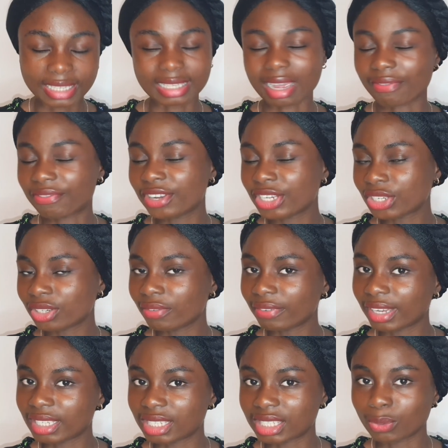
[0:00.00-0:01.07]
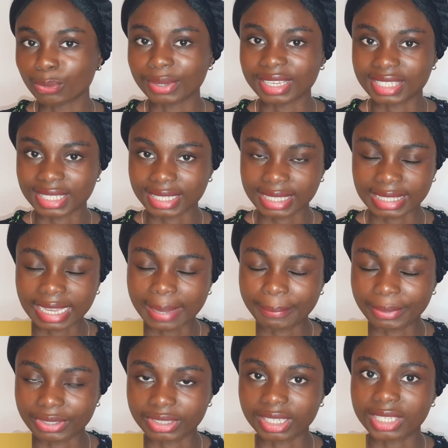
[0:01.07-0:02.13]
I finished university with a
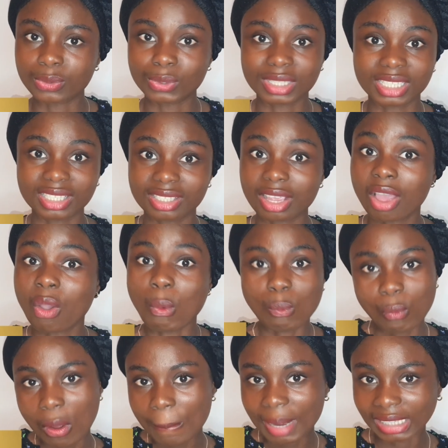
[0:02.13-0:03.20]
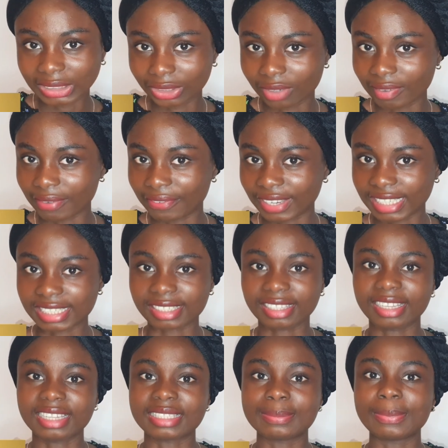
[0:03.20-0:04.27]
69%, which is 1 mark short of a first
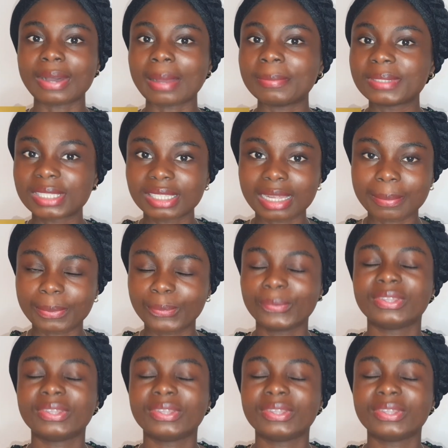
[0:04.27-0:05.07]
class, but I'm still happy with